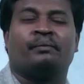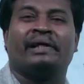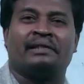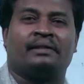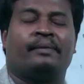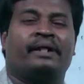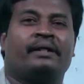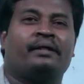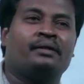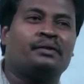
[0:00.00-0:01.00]

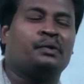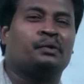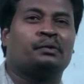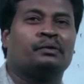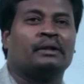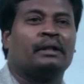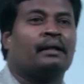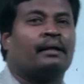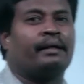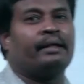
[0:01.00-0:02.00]
meristematic tissue
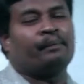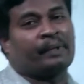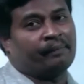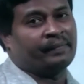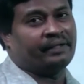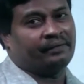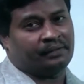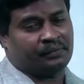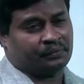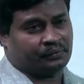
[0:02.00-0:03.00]
and permanent
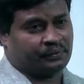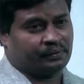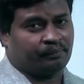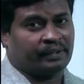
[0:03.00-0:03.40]
tissues.